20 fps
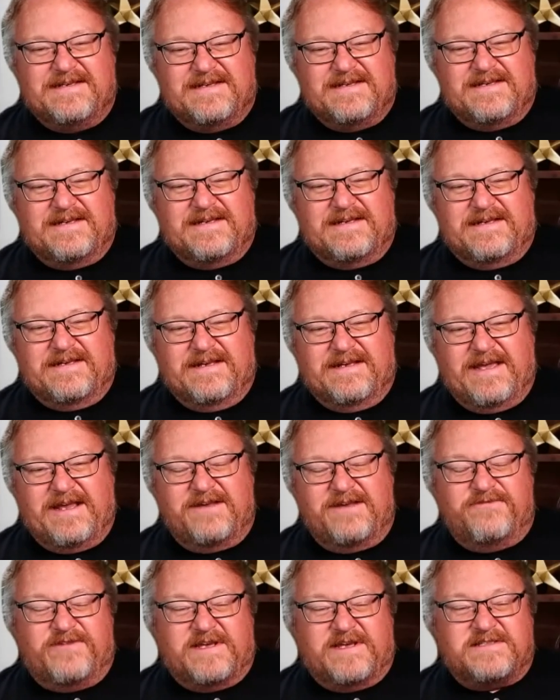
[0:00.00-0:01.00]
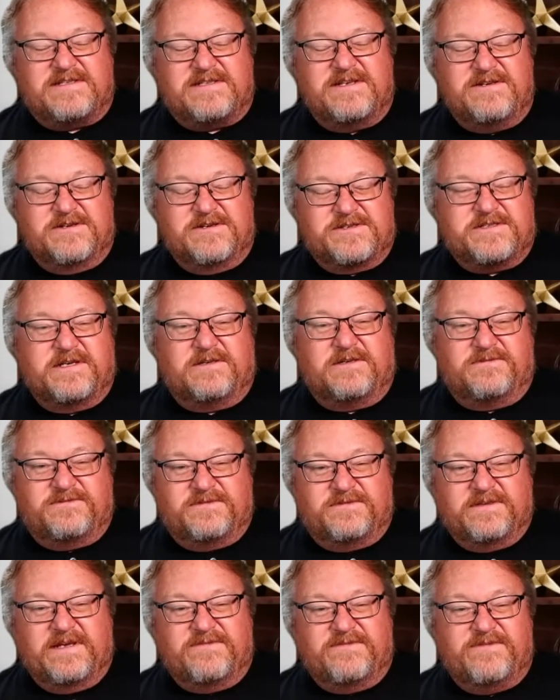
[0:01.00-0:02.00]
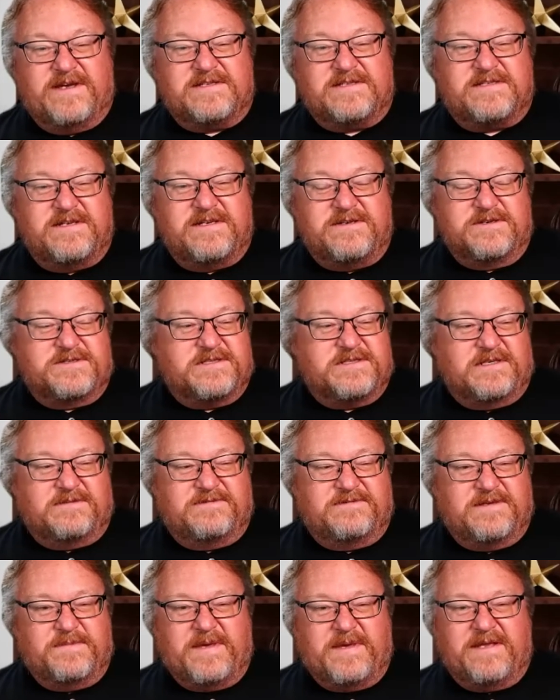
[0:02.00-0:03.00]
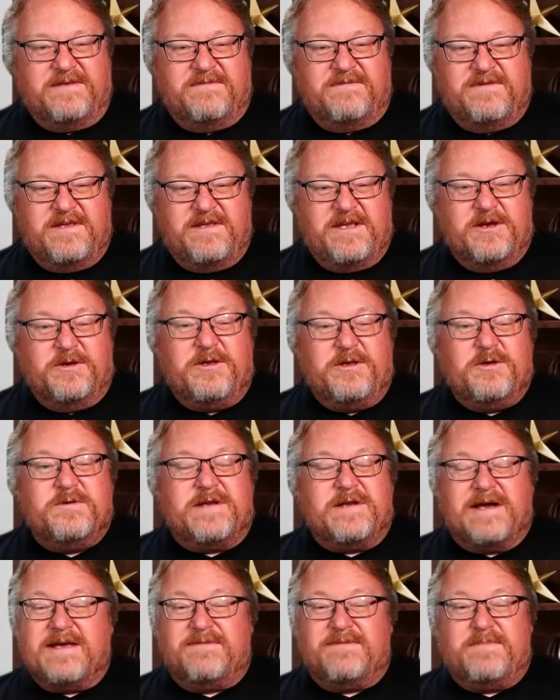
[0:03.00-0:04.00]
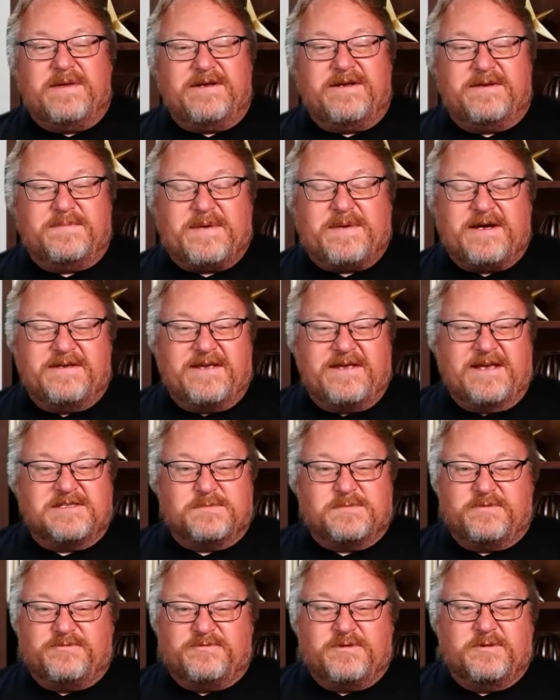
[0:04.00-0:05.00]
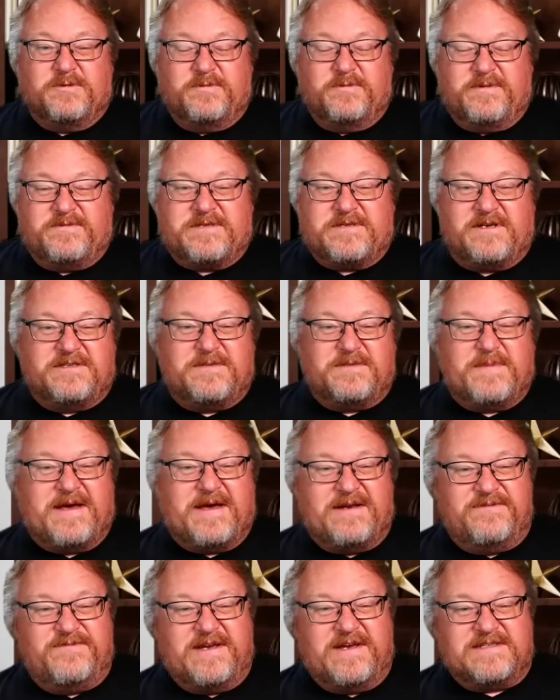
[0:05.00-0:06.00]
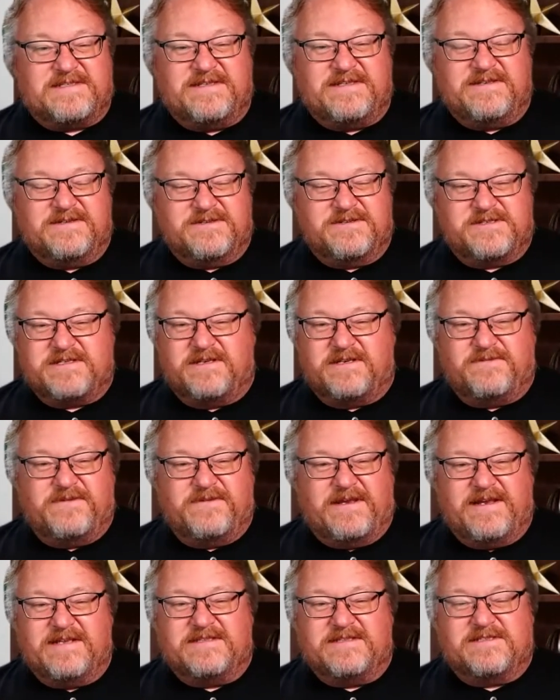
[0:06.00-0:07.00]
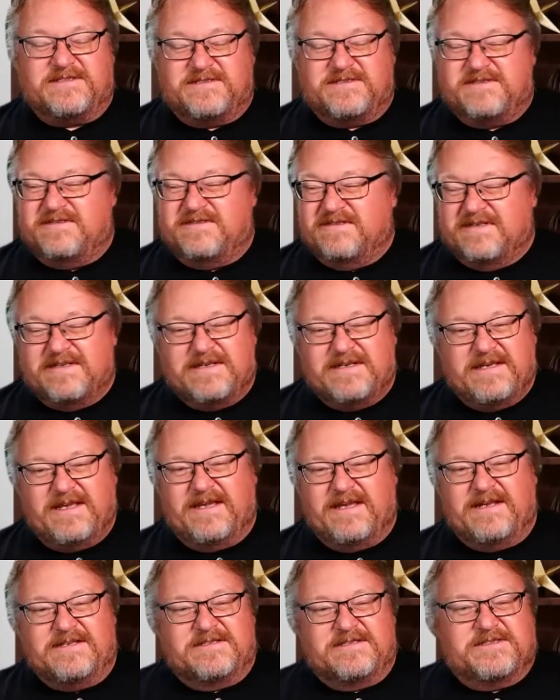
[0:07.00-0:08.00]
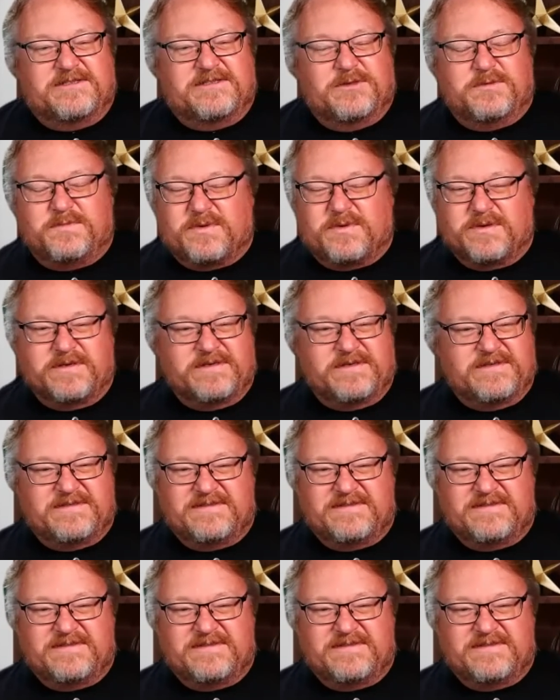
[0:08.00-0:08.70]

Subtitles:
Well, Rodney, and invest in yourself. Invest in yourself. I mean, you know, you and I have been on podcasts before where we've talked about investing in yourself, and it is so important.